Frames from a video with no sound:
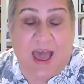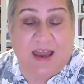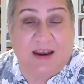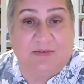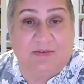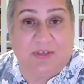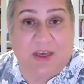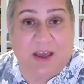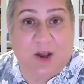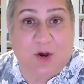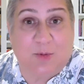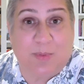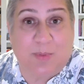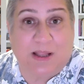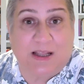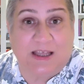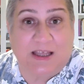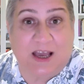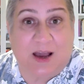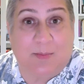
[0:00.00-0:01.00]
And if they go
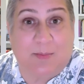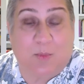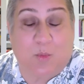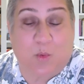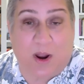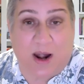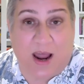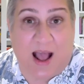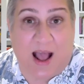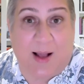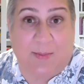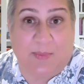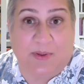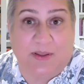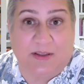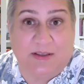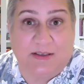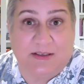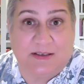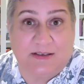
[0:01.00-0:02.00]
belly up, what
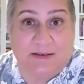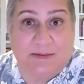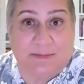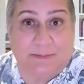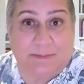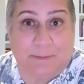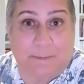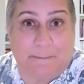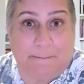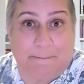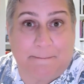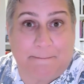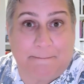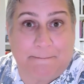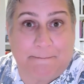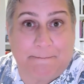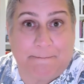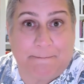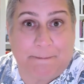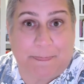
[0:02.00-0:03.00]
happens?
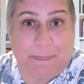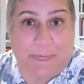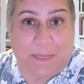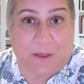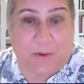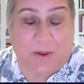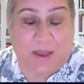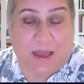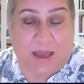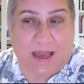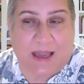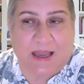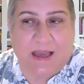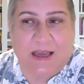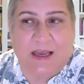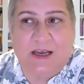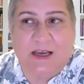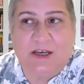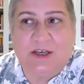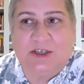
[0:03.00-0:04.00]
Okay.
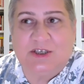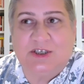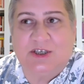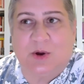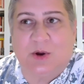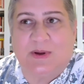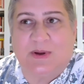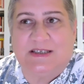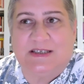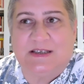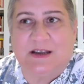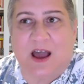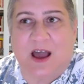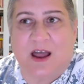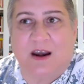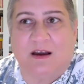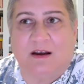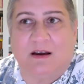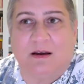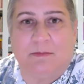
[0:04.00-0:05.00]
So it's
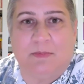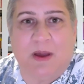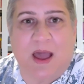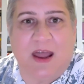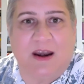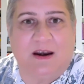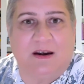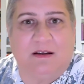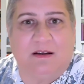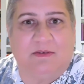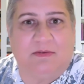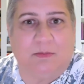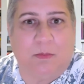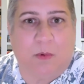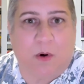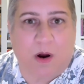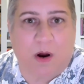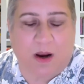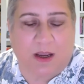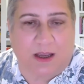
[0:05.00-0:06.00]
not a competitive
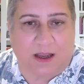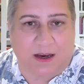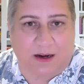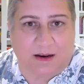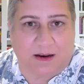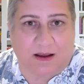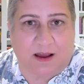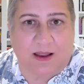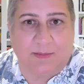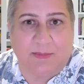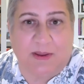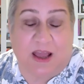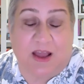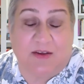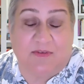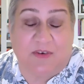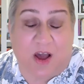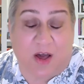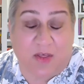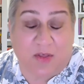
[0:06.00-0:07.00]
market. I mean,
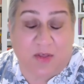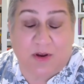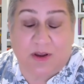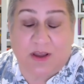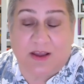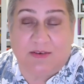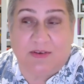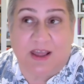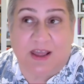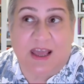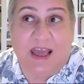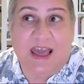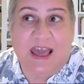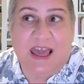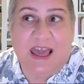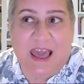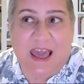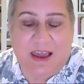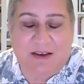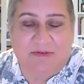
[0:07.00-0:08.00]
if other, if,
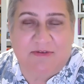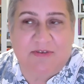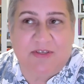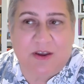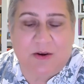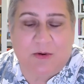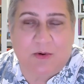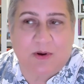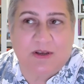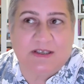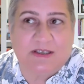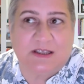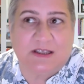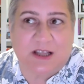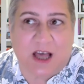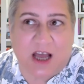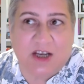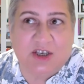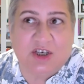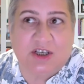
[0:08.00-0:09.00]
if there was
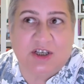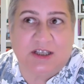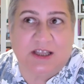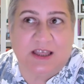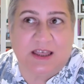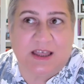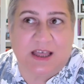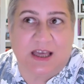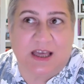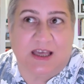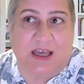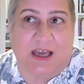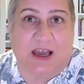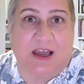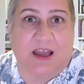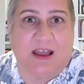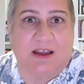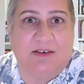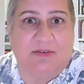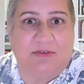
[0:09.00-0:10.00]
logically thinking,
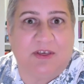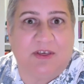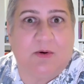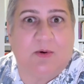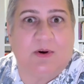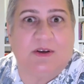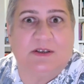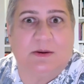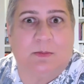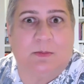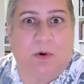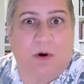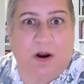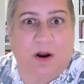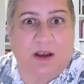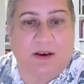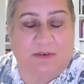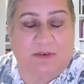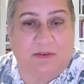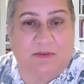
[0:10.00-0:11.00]
if there was a
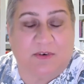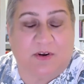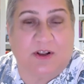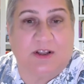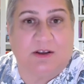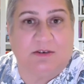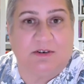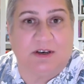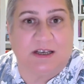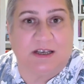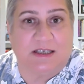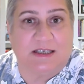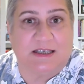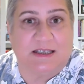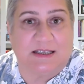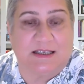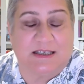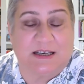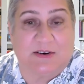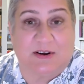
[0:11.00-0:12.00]
market for very low
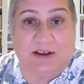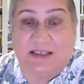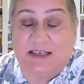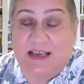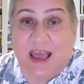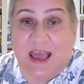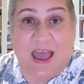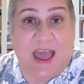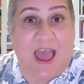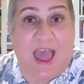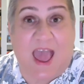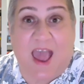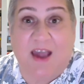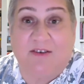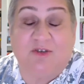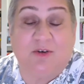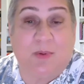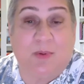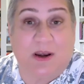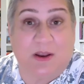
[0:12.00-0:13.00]
nicotine cigarettes,
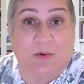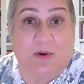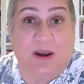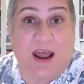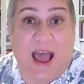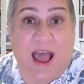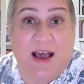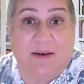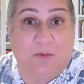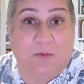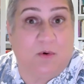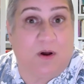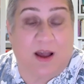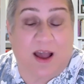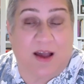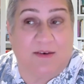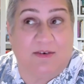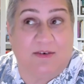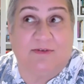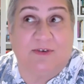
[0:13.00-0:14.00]
everybody would have,
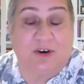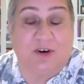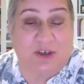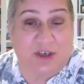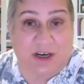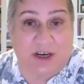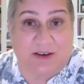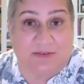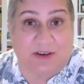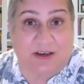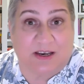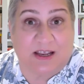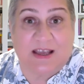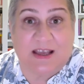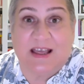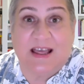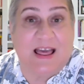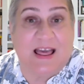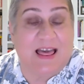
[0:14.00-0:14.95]
have a version of it.